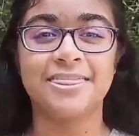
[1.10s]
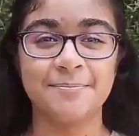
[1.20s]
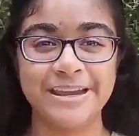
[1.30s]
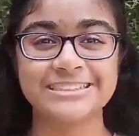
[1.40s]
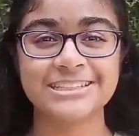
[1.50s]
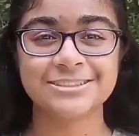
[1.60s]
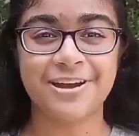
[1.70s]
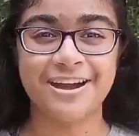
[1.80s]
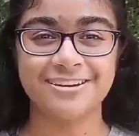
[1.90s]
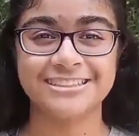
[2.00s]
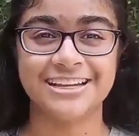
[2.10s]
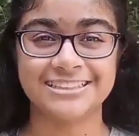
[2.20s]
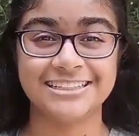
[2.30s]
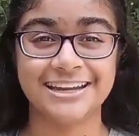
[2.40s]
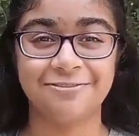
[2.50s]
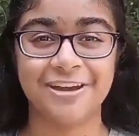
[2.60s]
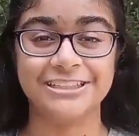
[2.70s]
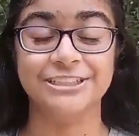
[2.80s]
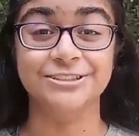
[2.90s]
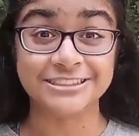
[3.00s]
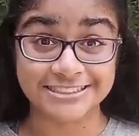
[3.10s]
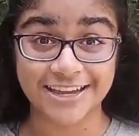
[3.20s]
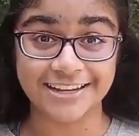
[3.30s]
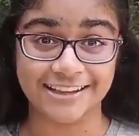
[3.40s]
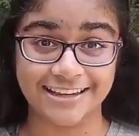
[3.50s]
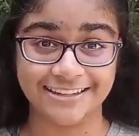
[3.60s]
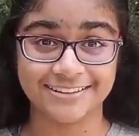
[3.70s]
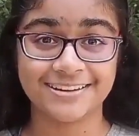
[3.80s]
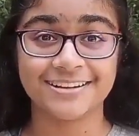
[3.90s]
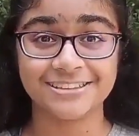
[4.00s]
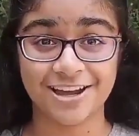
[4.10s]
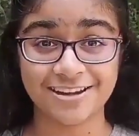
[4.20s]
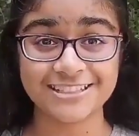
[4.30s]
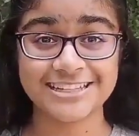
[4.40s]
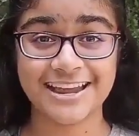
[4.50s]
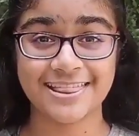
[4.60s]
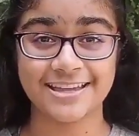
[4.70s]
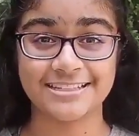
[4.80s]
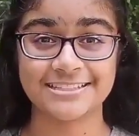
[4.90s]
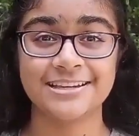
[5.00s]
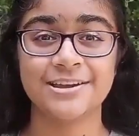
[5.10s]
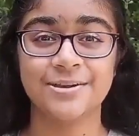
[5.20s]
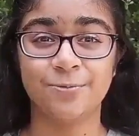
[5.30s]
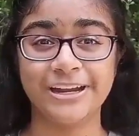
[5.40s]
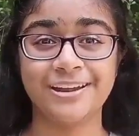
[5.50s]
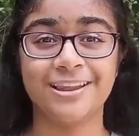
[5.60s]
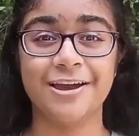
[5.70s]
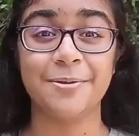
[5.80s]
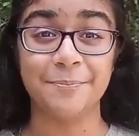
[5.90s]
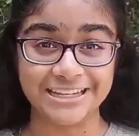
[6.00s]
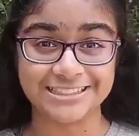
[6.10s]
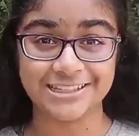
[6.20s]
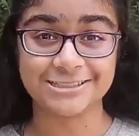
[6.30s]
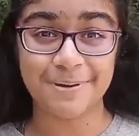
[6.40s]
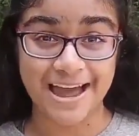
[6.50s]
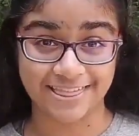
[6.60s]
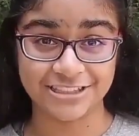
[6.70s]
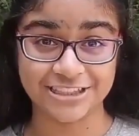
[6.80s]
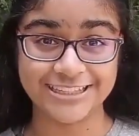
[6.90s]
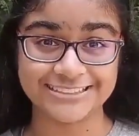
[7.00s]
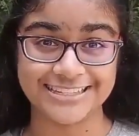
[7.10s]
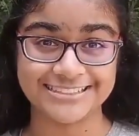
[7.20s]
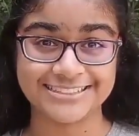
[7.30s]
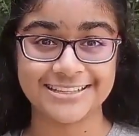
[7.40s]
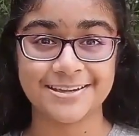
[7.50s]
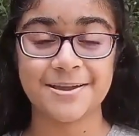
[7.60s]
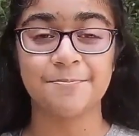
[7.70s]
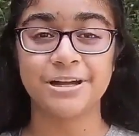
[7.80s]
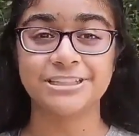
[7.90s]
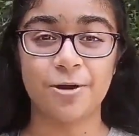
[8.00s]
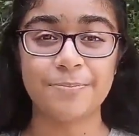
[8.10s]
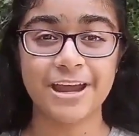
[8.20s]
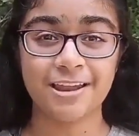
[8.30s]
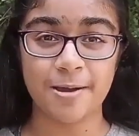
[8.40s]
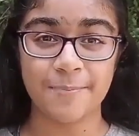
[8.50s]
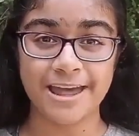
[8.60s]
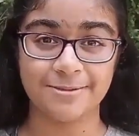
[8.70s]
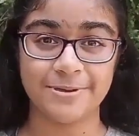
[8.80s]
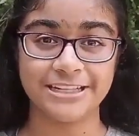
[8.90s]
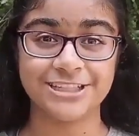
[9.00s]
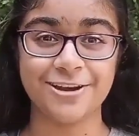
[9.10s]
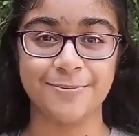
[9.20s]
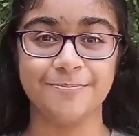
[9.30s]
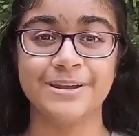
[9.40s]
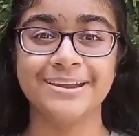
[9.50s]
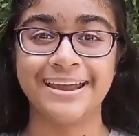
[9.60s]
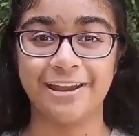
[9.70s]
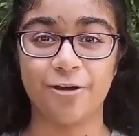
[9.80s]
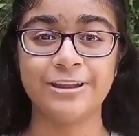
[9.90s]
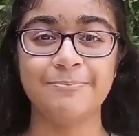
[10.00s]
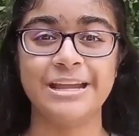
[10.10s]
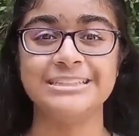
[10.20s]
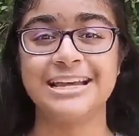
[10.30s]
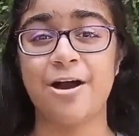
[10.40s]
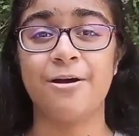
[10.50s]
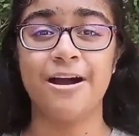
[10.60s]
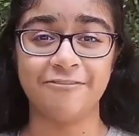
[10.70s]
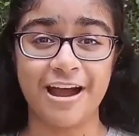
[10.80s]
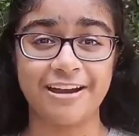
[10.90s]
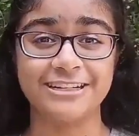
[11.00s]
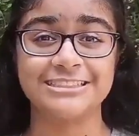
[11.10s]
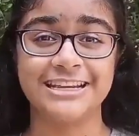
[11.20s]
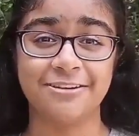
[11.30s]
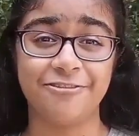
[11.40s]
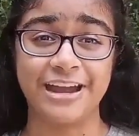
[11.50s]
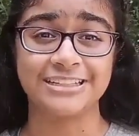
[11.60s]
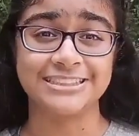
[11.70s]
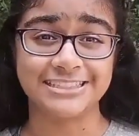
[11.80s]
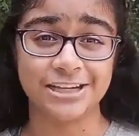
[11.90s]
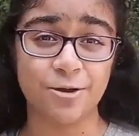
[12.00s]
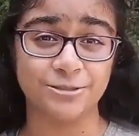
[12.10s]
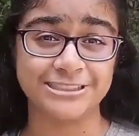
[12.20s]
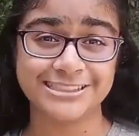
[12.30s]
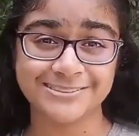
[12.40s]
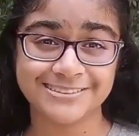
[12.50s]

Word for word: The measles virus doesn't infect you suddenly. To understand this, we can learn measles pathogenesis. But don't be alarmed by the big term. It only means how a virus infects its host.